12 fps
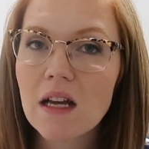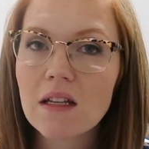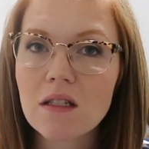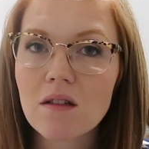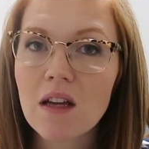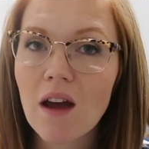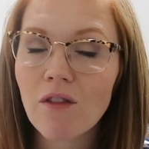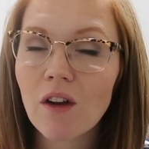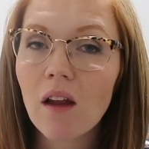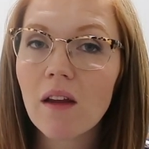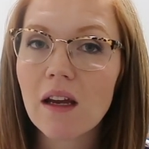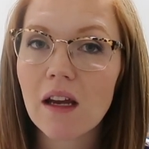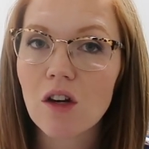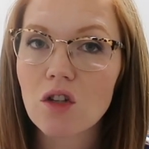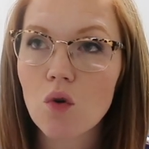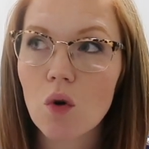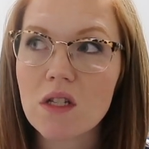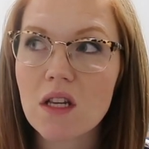It's definitely geared
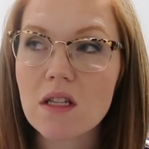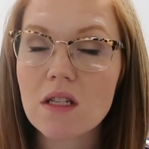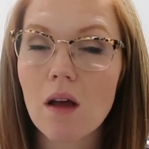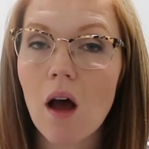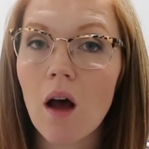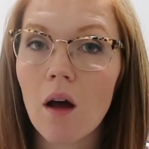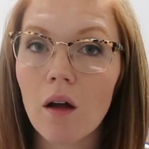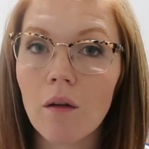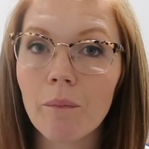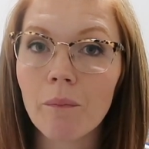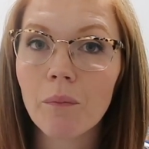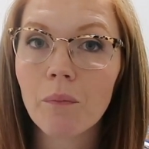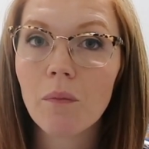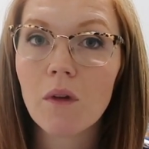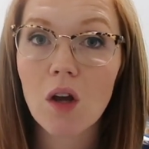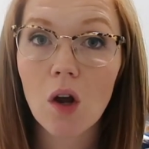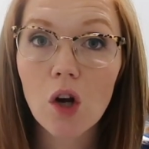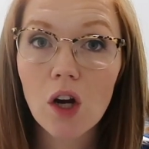towards
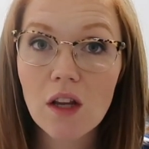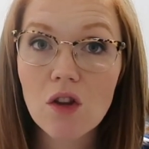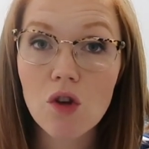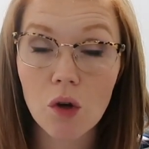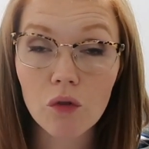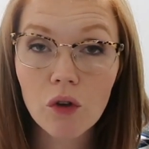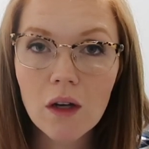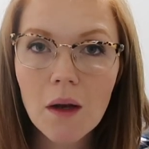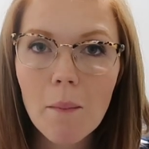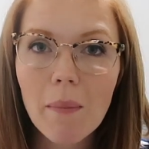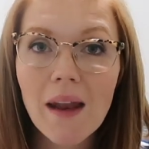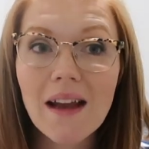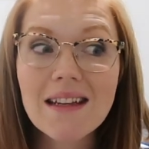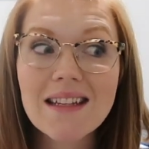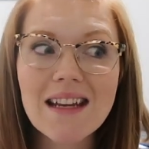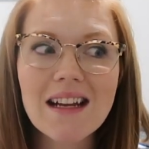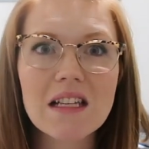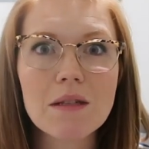younger children, but it
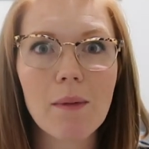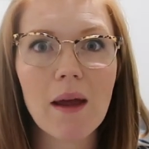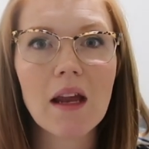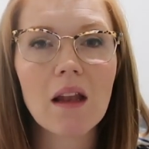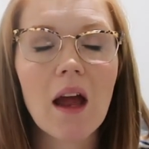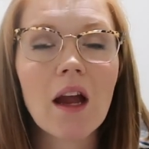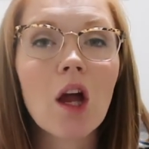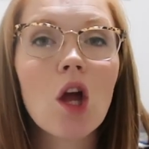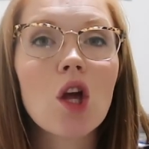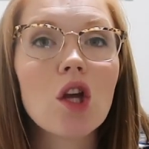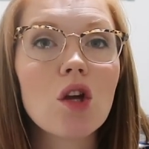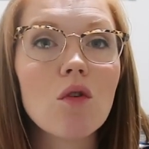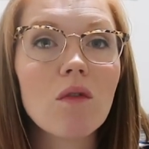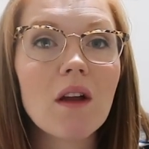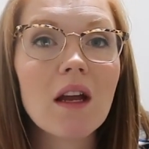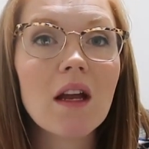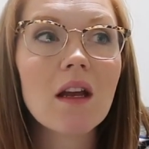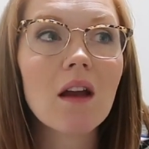did explain, like, you
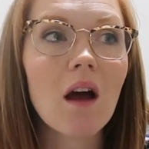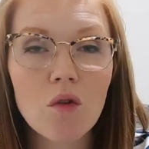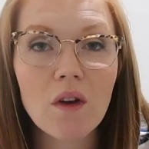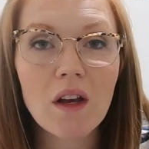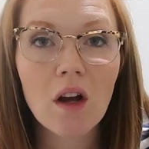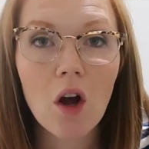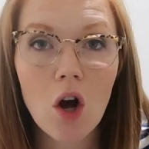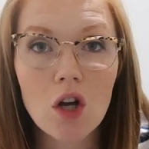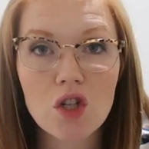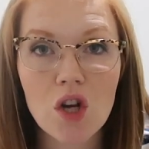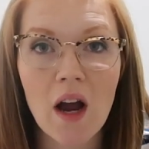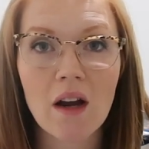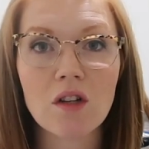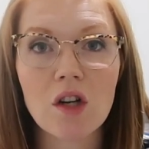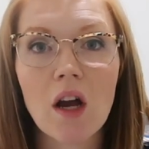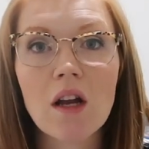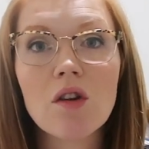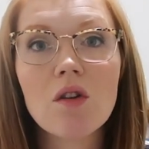need a
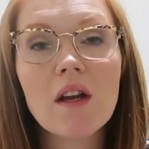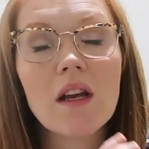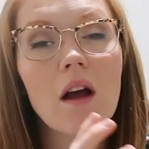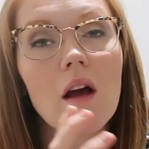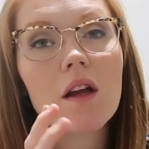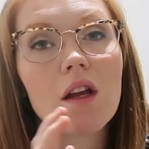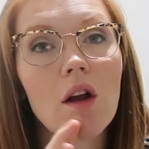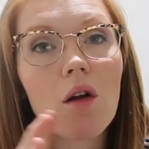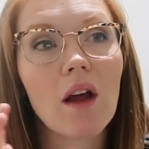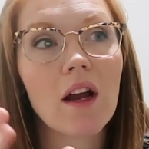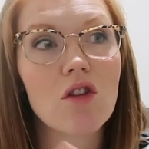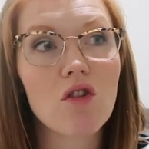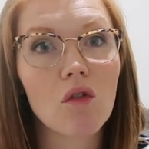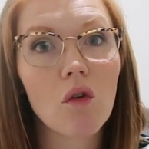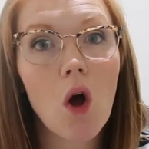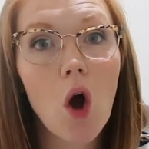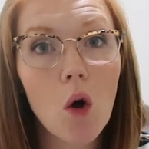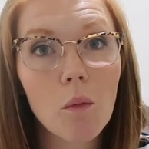contractor, and you need like a general
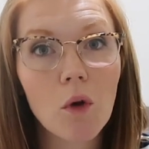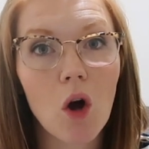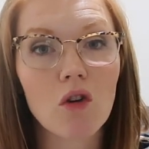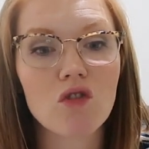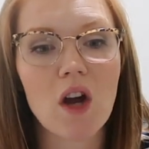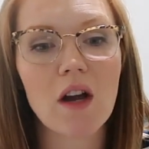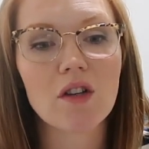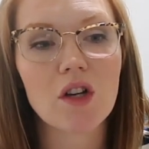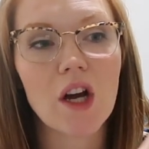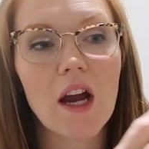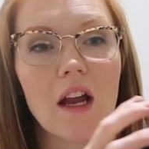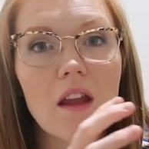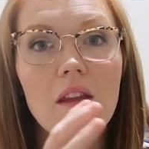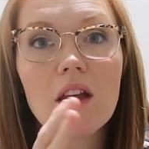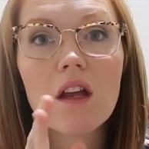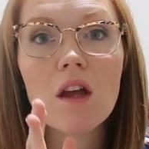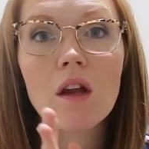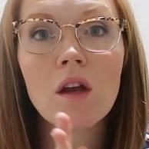home contractor, and
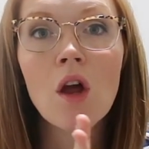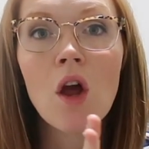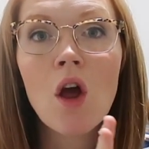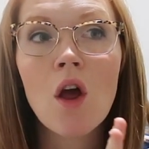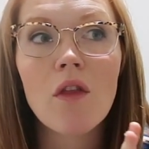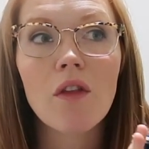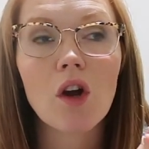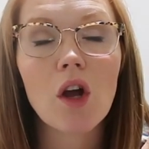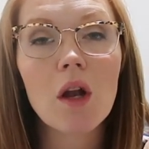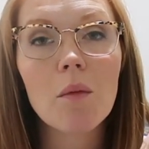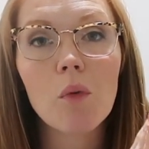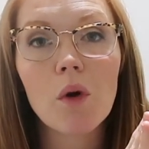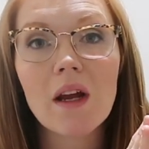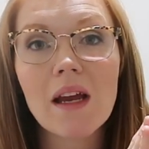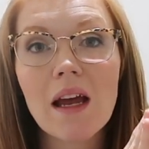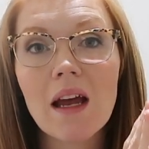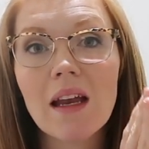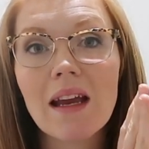then they're going to bring
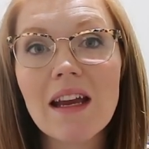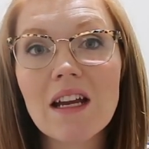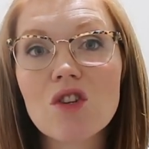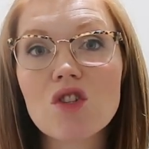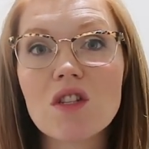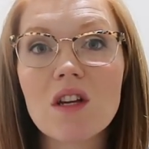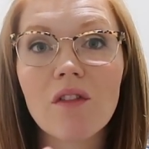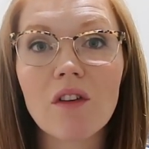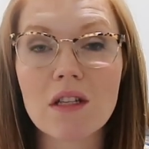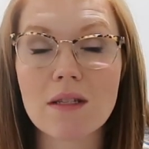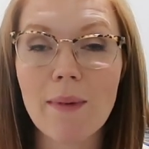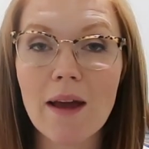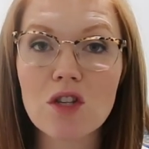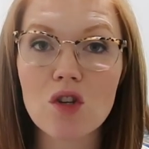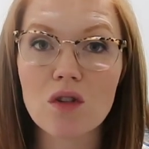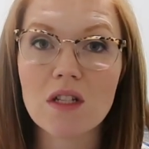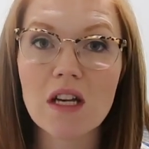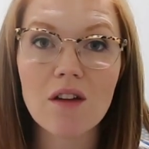in each different
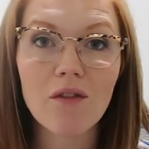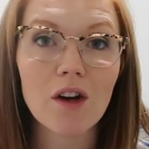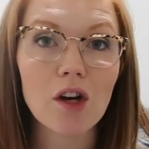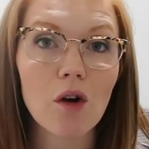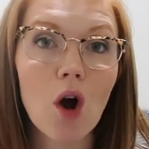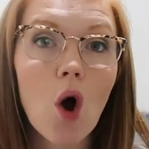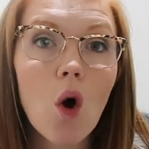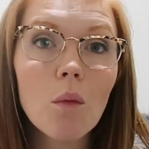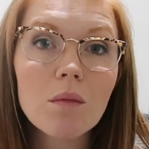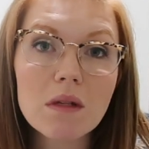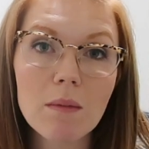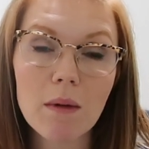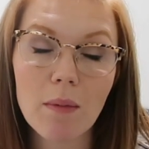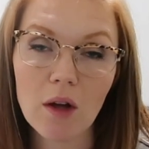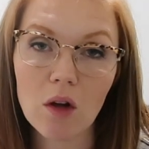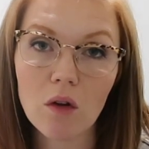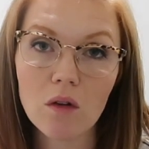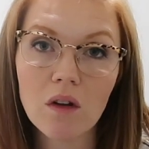specialty for your home to be
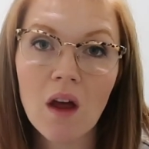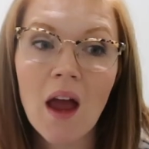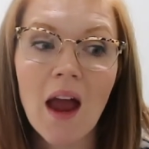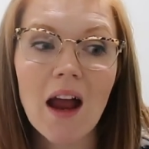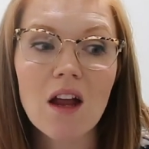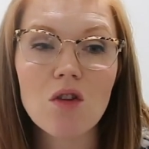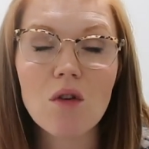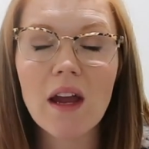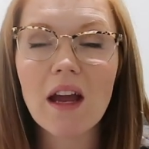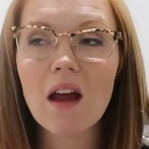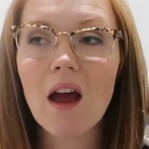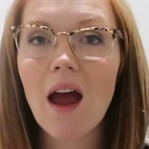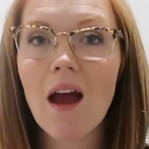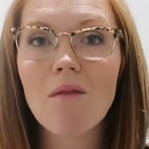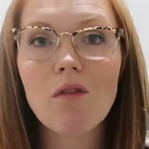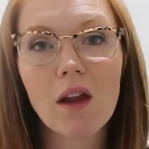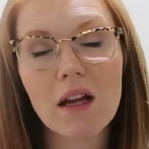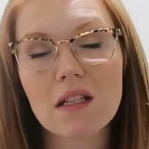built, and you can't
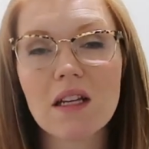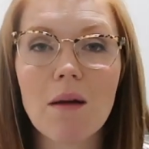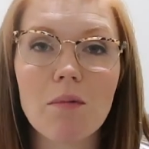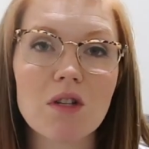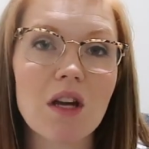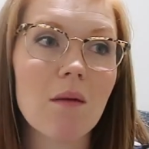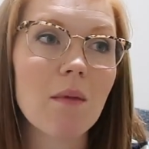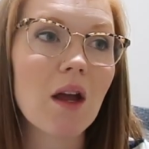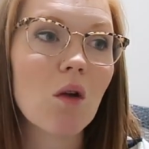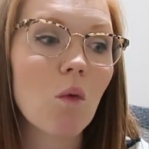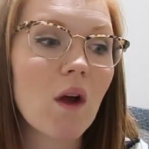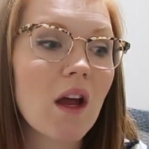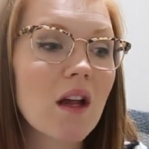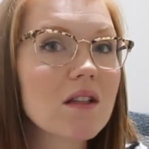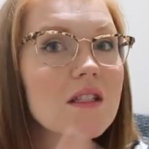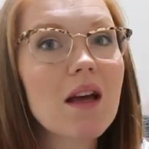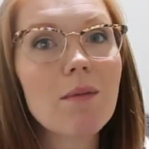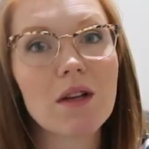have the landscapers come in when
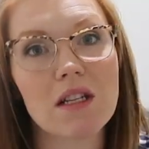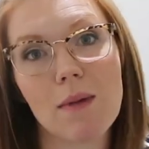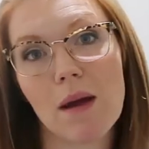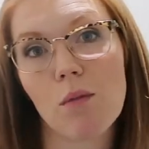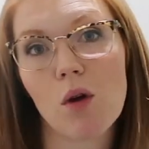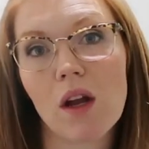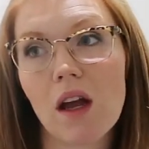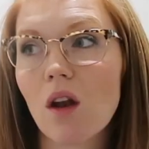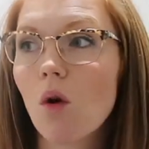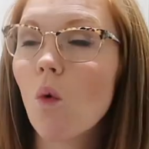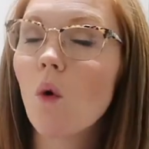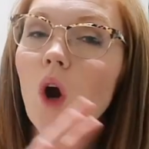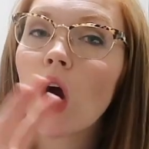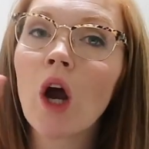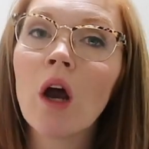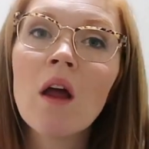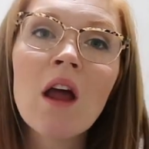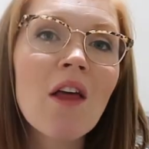septic's being put in
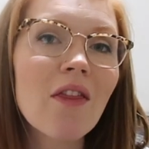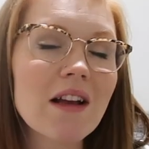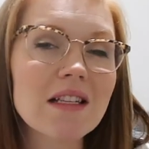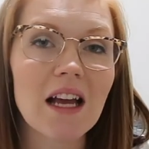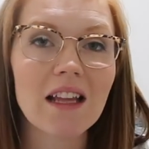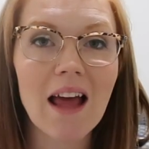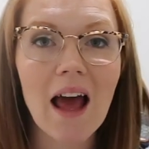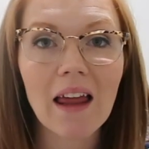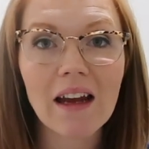or things like that.